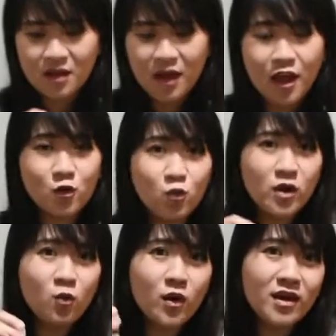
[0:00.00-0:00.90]
And
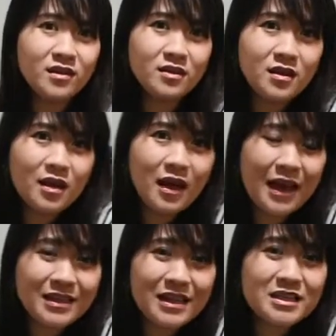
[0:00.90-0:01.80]
we wait
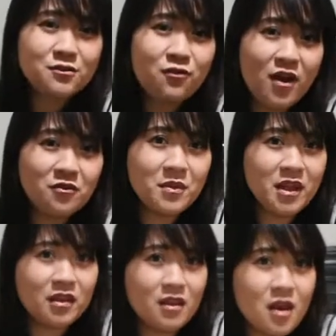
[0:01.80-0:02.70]
at least 5
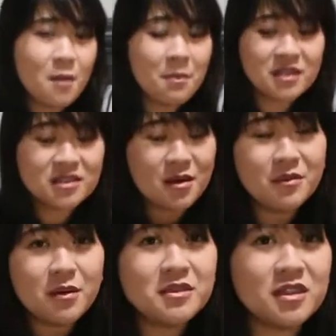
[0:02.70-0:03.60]
minutes, but
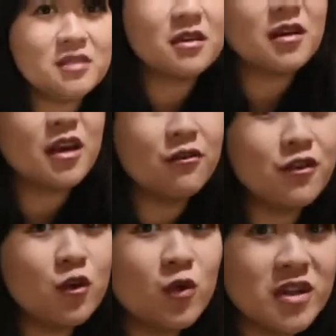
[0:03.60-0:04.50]
sometimes it gives
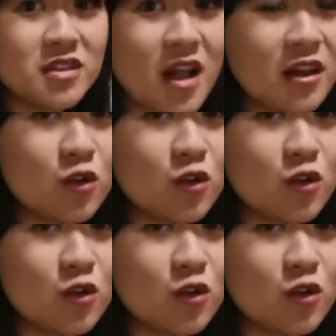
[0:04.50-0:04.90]
you result